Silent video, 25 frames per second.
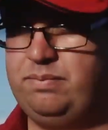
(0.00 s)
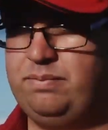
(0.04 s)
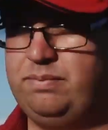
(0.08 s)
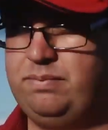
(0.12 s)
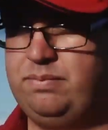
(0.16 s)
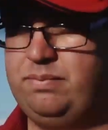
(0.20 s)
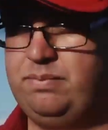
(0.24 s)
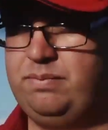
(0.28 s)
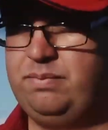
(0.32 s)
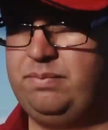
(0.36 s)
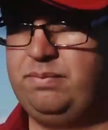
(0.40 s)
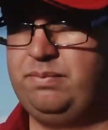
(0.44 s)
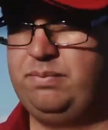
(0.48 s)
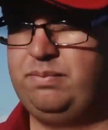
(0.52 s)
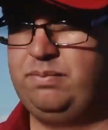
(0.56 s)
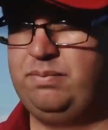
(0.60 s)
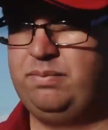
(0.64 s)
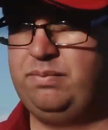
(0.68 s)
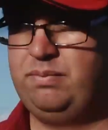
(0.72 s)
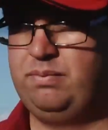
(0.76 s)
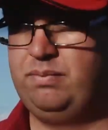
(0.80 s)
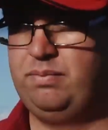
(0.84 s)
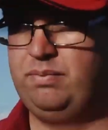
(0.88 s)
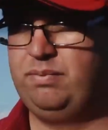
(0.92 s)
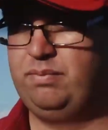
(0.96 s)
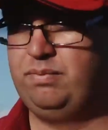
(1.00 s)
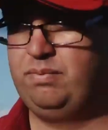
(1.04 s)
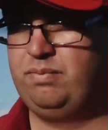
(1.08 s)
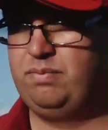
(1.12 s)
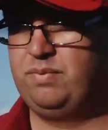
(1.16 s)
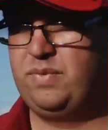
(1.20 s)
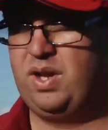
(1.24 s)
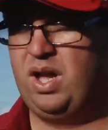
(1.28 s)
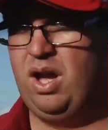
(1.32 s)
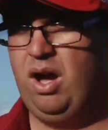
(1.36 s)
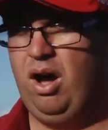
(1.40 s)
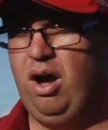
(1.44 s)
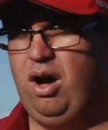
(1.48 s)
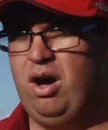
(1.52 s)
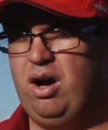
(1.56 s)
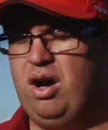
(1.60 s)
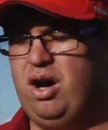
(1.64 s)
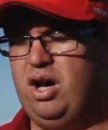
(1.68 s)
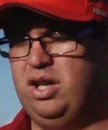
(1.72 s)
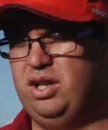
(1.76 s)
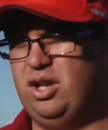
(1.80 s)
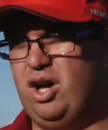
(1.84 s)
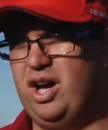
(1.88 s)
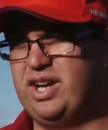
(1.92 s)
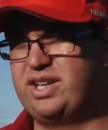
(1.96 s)
how do you feel about that?
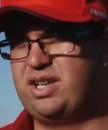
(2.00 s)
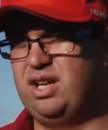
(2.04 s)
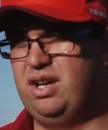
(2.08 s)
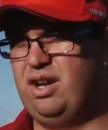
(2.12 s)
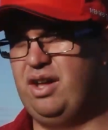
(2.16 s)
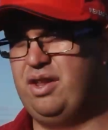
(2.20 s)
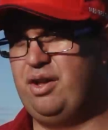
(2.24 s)
Oh, I like it.